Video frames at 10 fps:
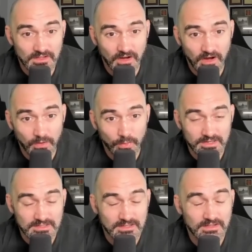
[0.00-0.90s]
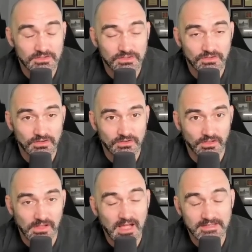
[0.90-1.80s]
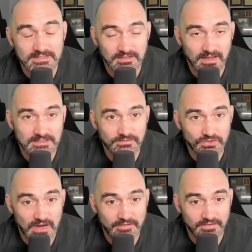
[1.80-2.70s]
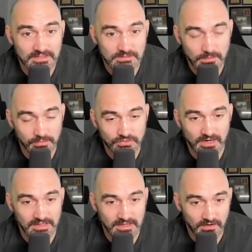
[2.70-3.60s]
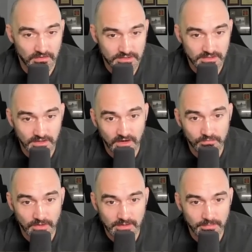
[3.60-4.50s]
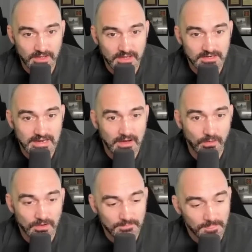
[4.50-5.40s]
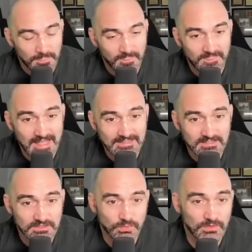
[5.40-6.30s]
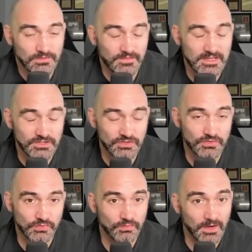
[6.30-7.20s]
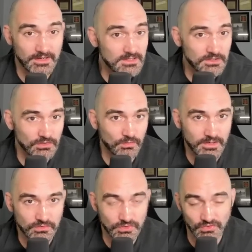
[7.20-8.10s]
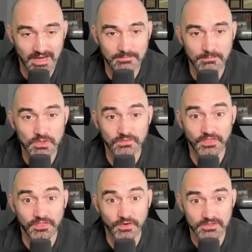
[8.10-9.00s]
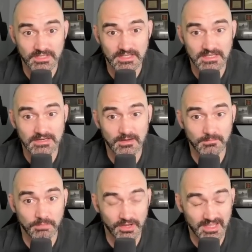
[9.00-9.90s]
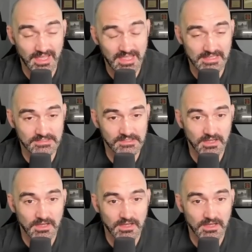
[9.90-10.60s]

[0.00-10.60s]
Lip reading: always there's lines and lines of traffic as people try to get onto the on-ramp. Now, that's the sort of issue you run into when you try to move 13 brigades